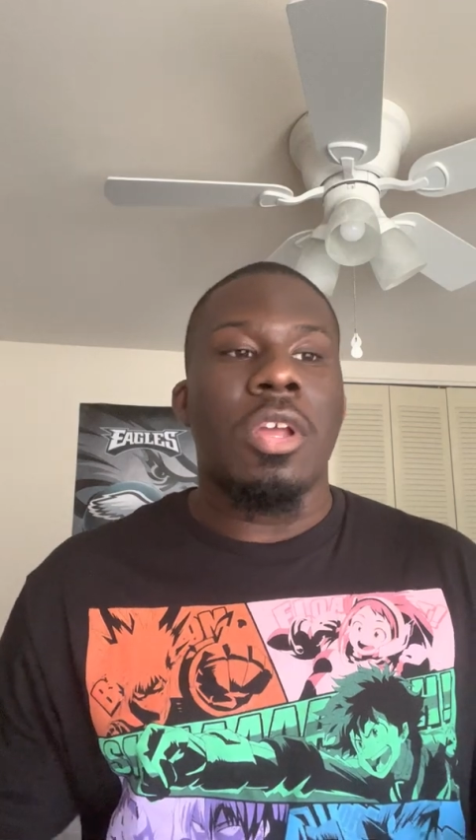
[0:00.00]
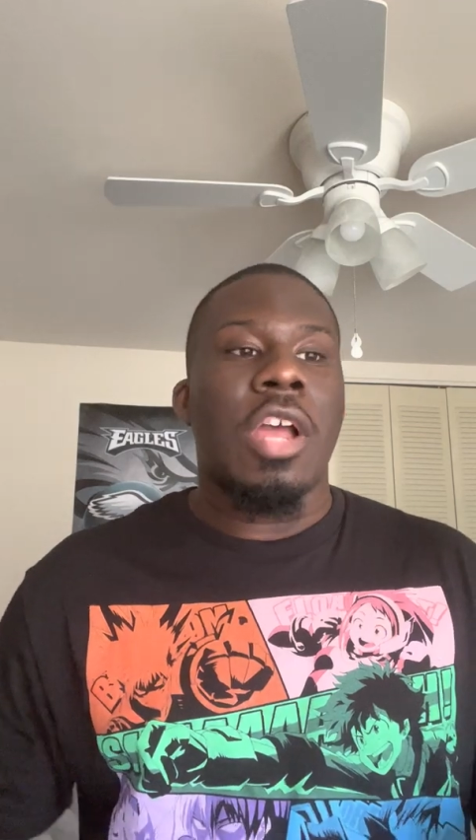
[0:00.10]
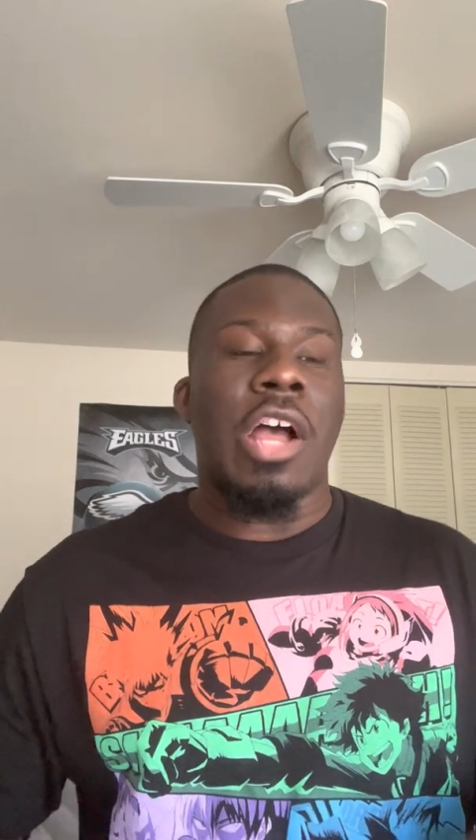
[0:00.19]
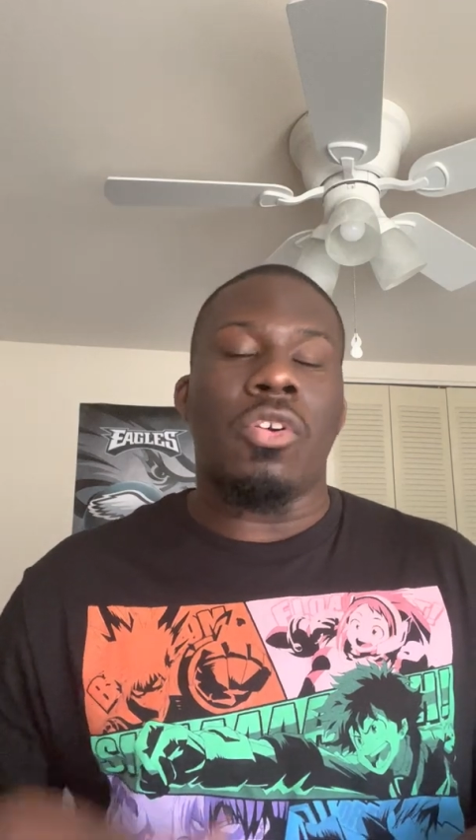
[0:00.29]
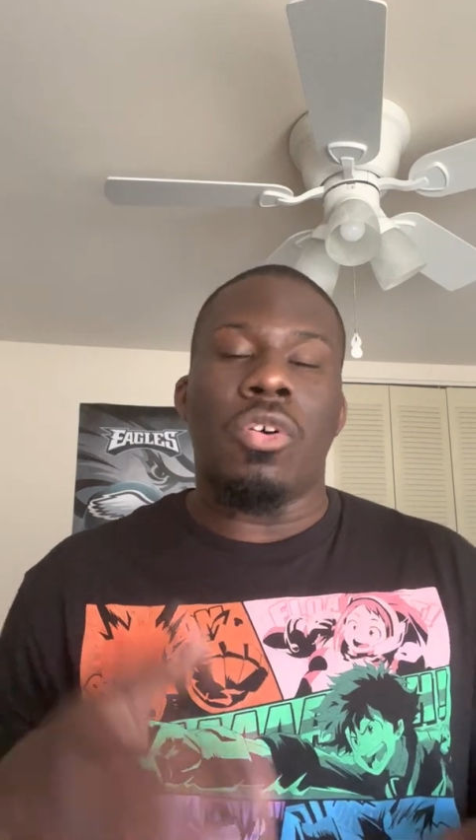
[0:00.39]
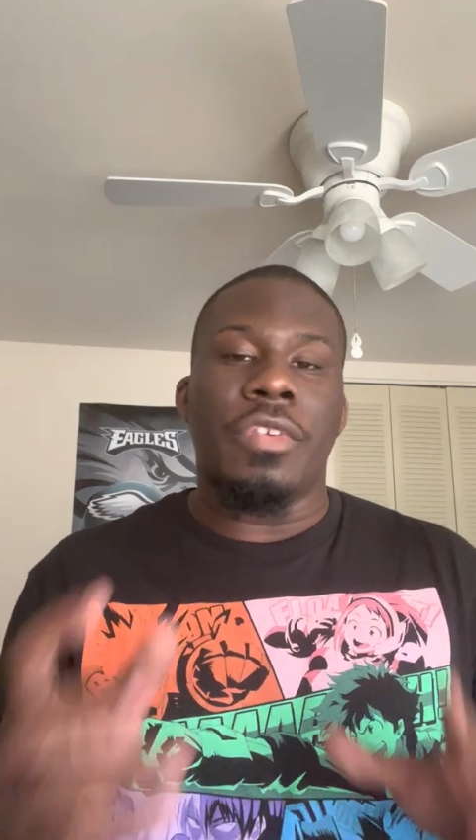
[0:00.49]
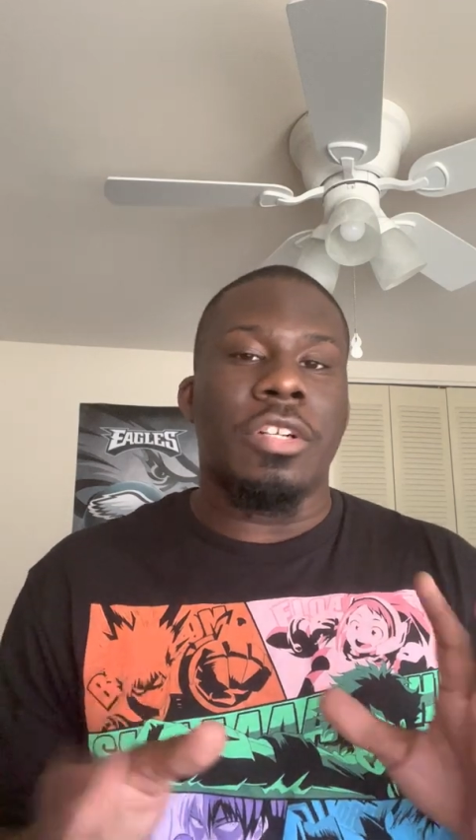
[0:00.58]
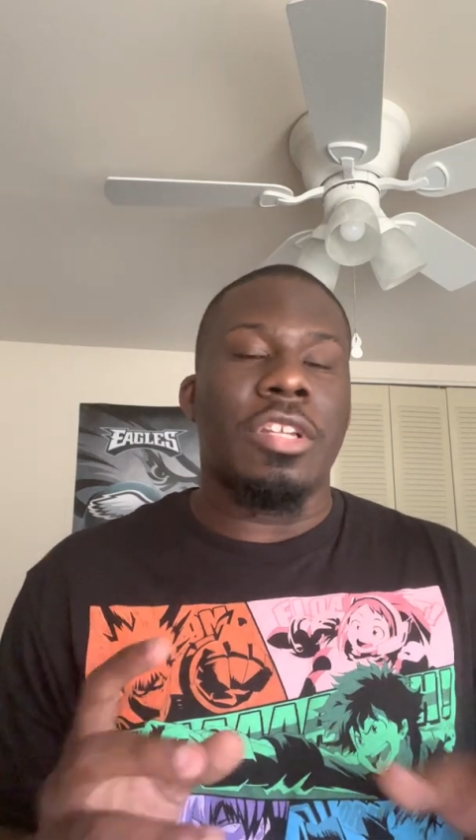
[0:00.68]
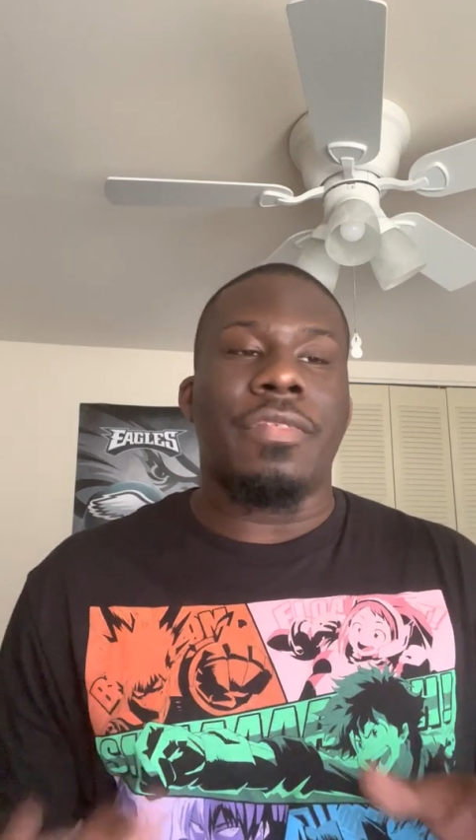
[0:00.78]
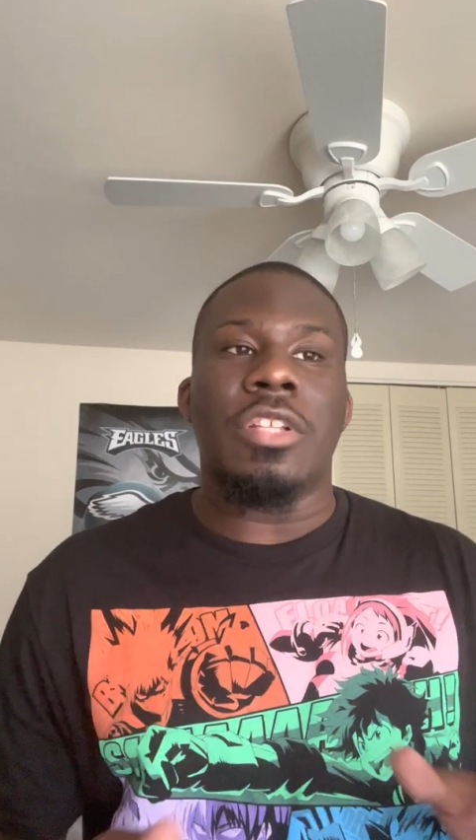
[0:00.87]
I'll go over their
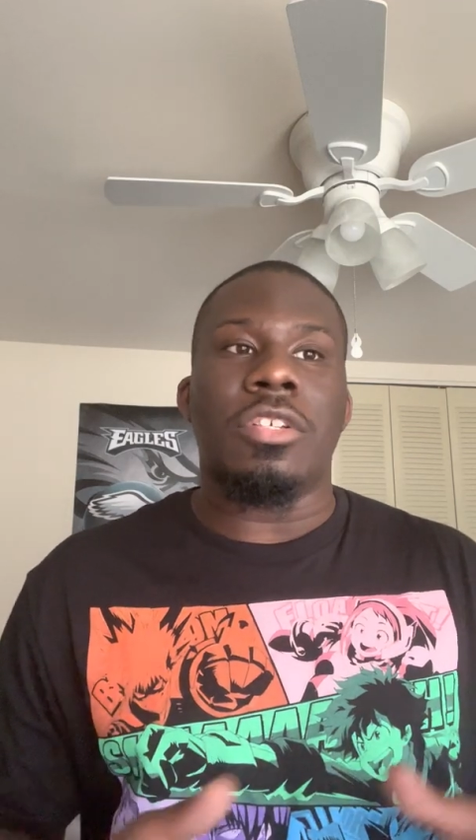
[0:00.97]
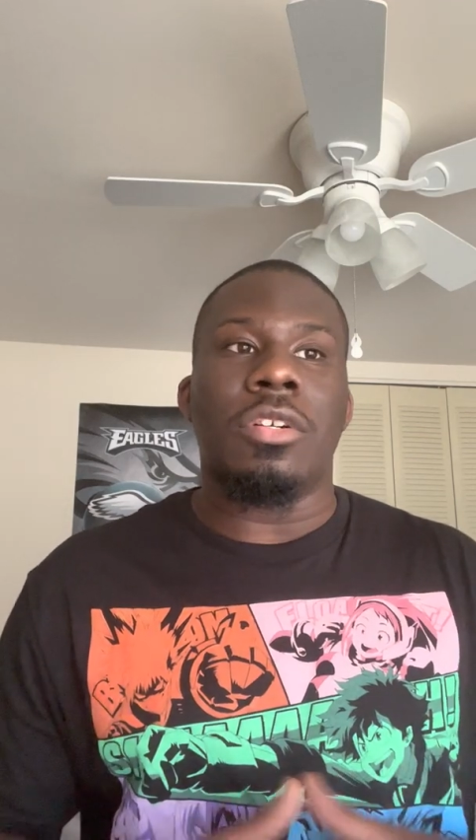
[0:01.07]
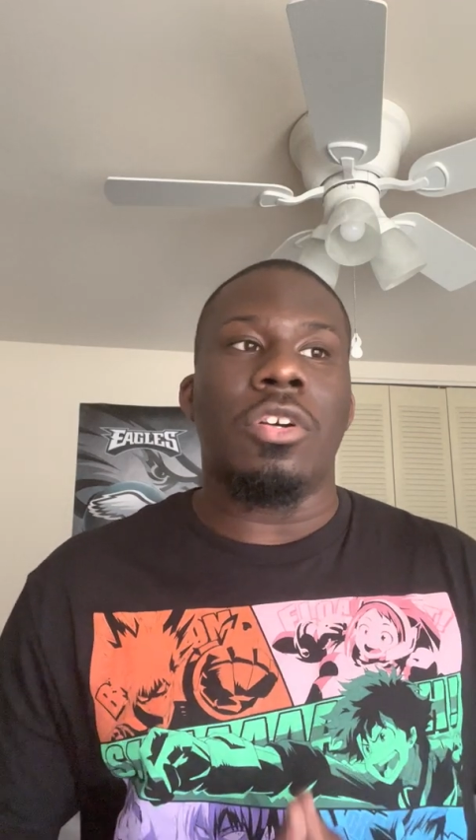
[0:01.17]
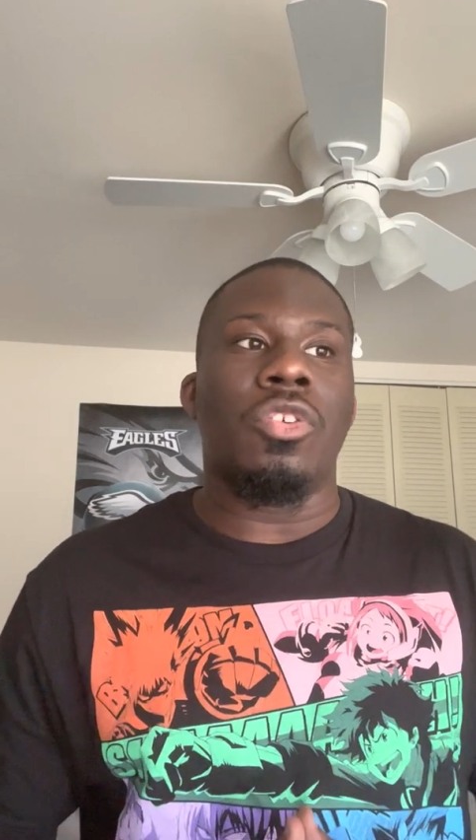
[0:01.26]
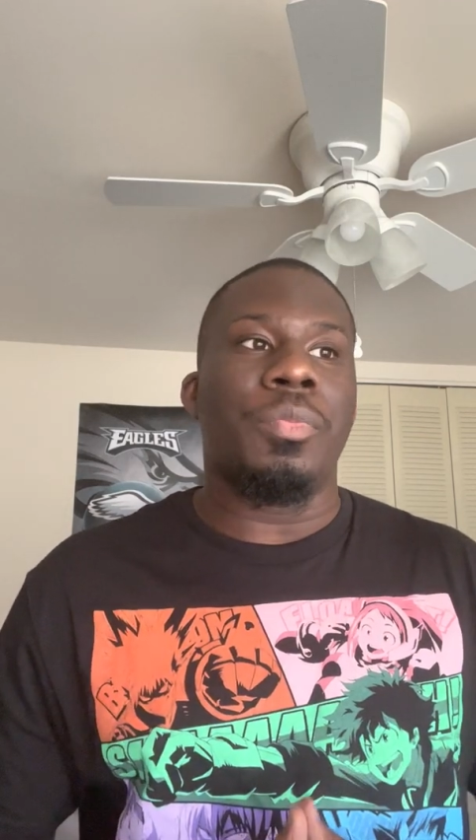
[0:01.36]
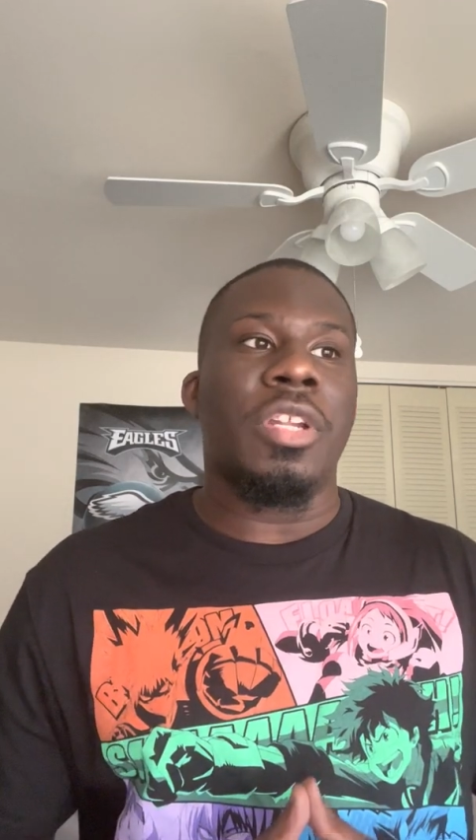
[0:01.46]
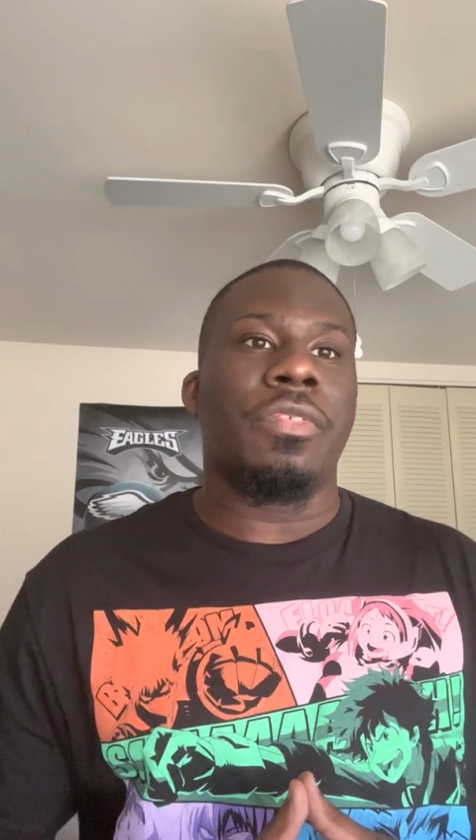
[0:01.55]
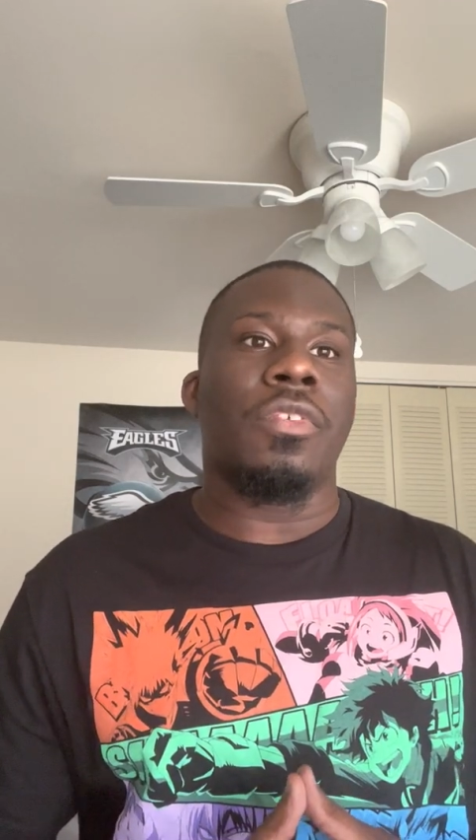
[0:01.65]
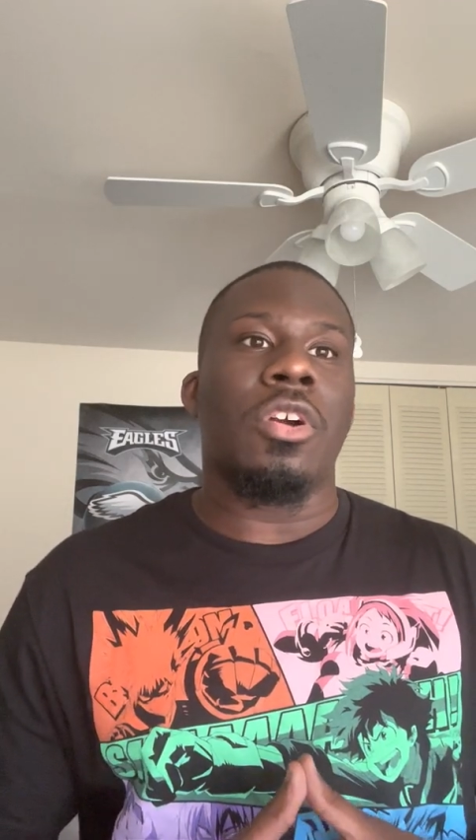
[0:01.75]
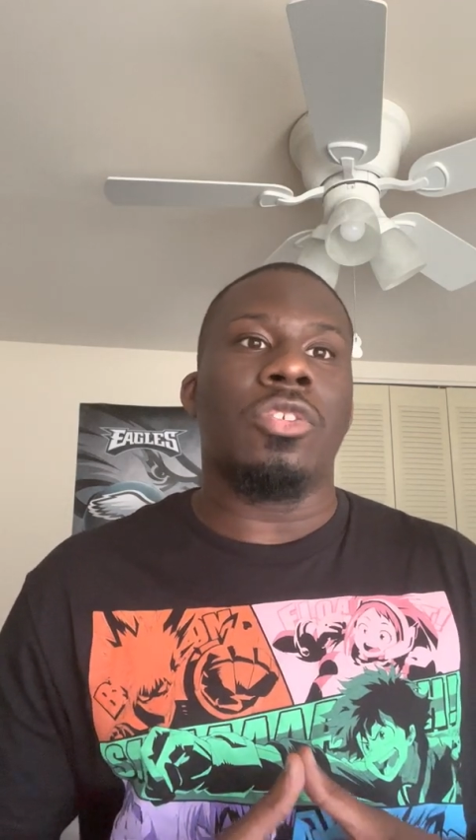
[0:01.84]
defense in a little bit as far